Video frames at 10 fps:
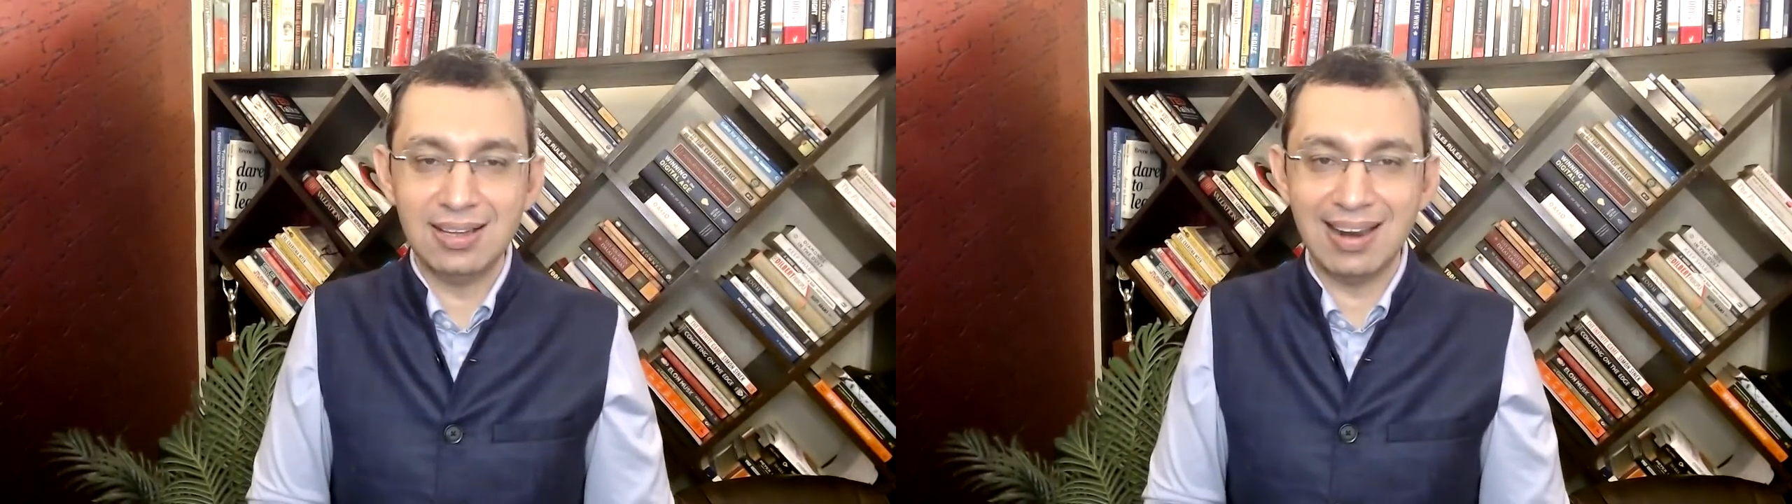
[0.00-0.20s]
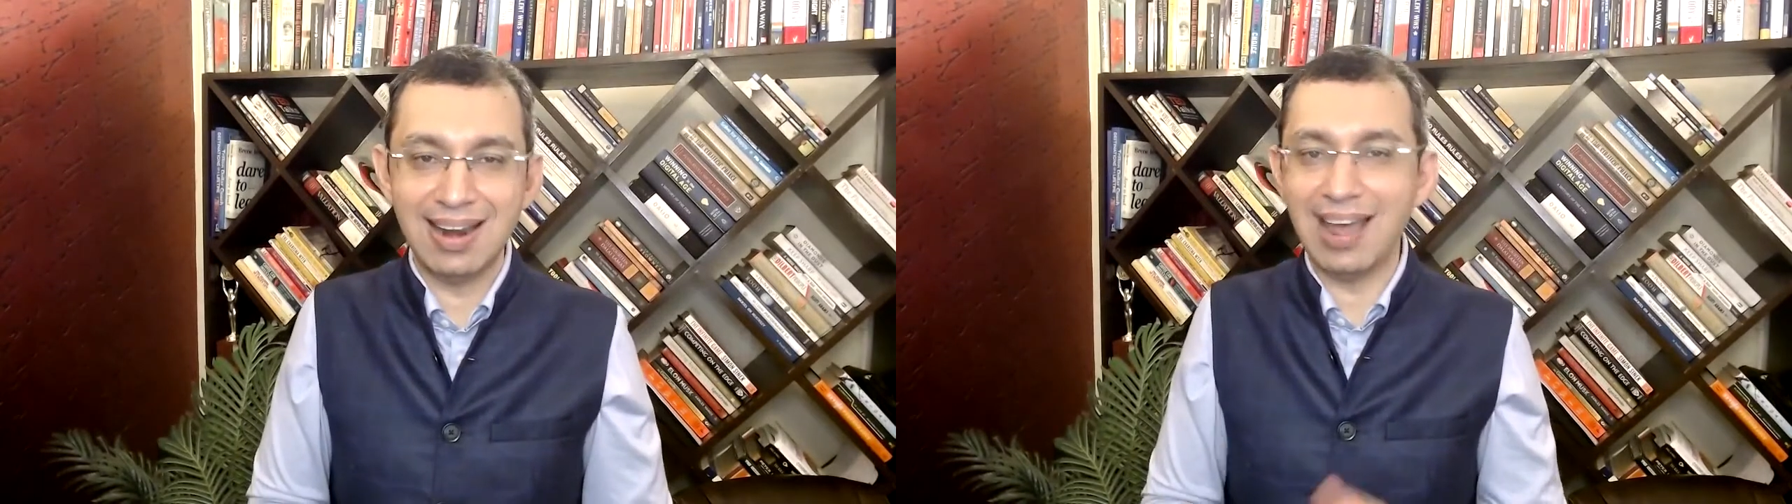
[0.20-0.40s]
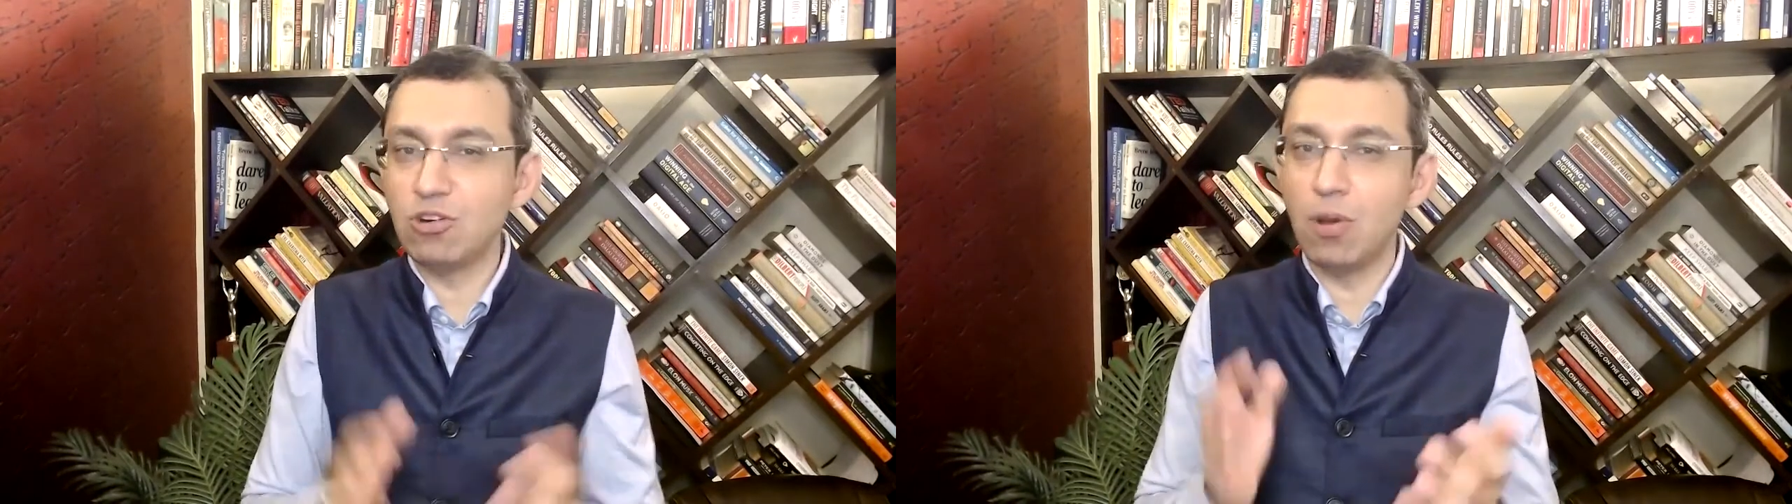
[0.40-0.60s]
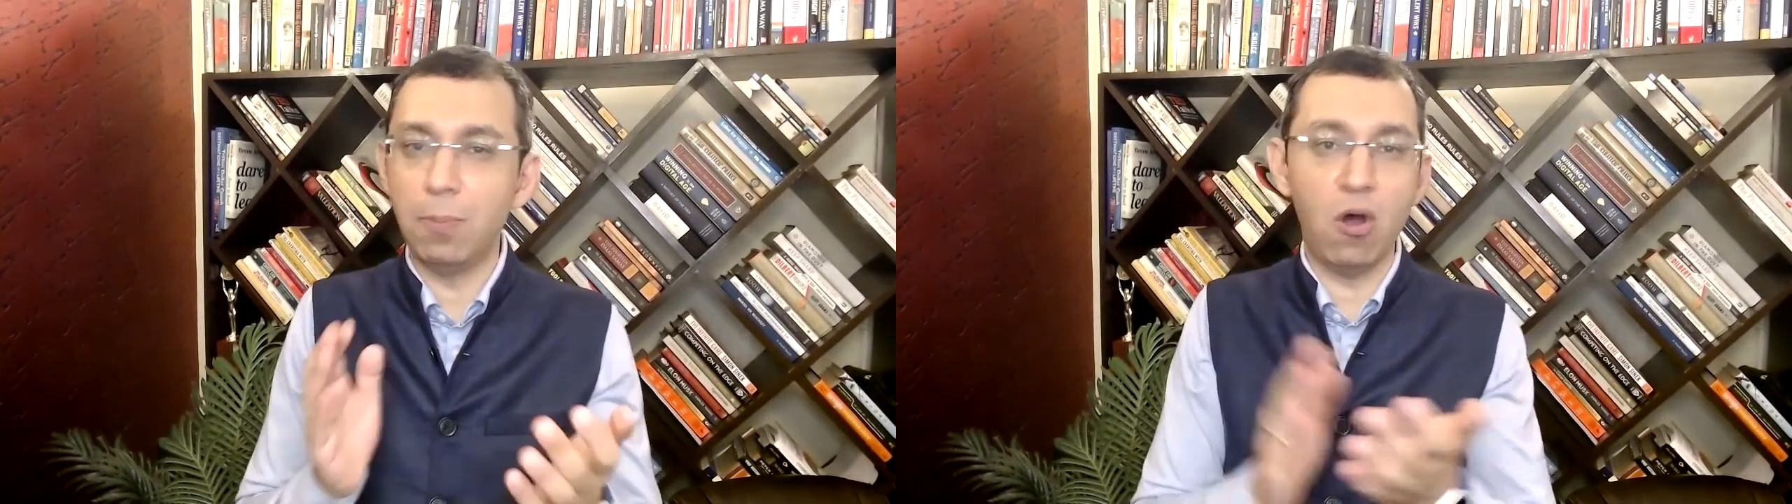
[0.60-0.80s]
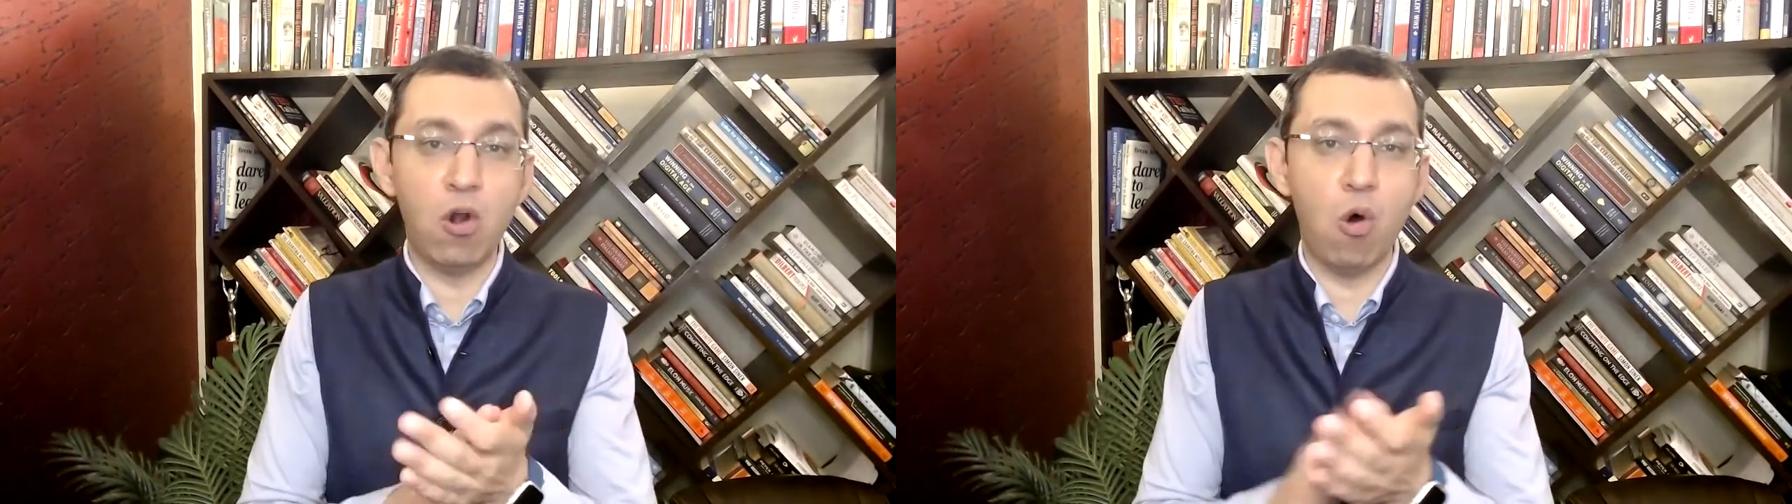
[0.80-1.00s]
I'd like to
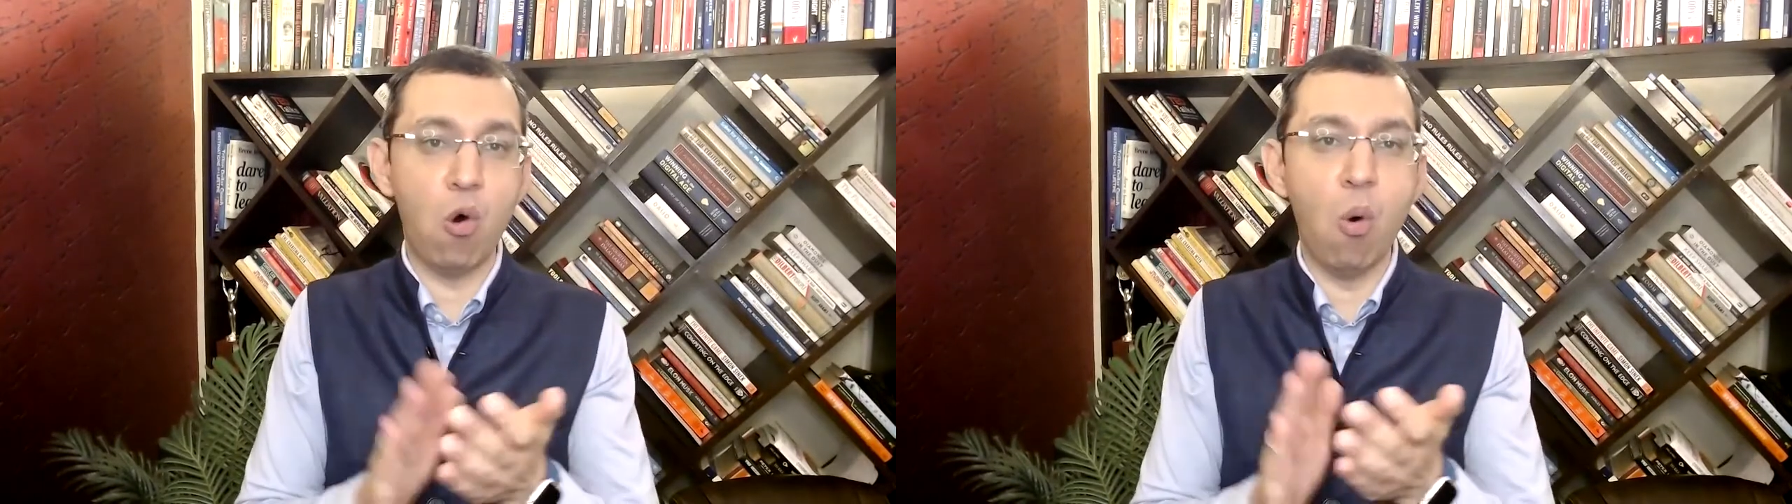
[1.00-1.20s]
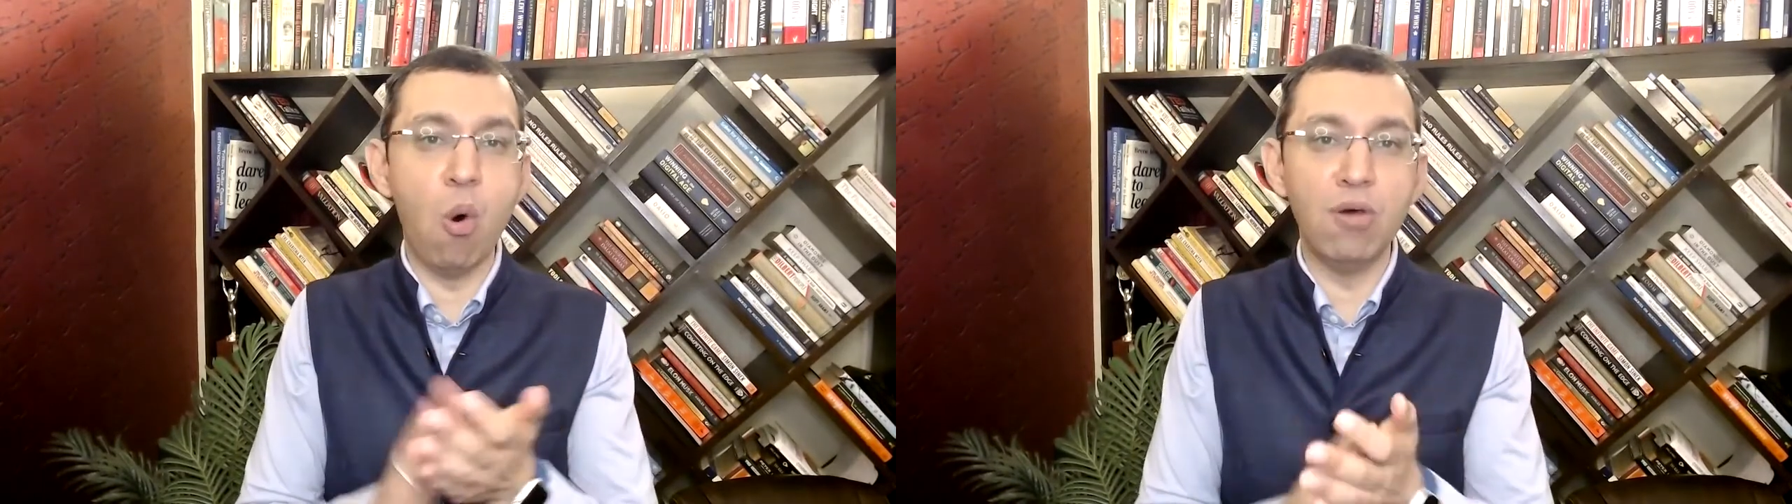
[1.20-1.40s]
applaud all